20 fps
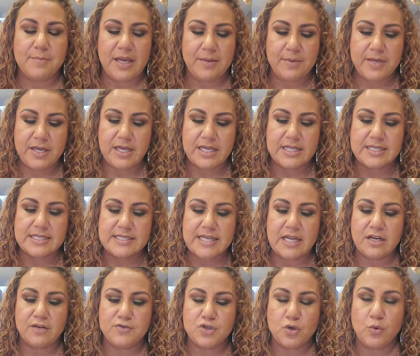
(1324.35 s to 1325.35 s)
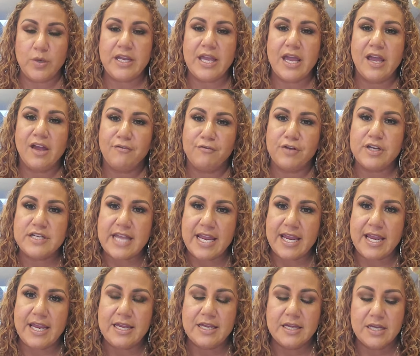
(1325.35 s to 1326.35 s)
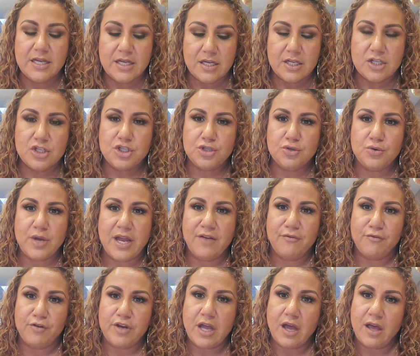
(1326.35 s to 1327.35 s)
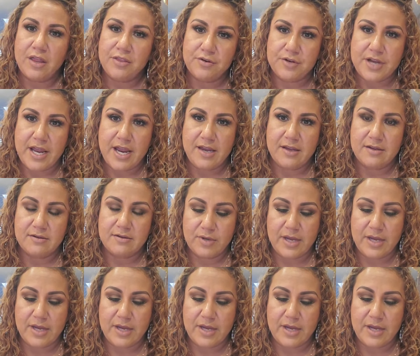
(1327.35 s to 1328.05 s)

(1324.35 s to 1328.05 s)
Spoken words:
Maybe instead of doing every day, do every other day.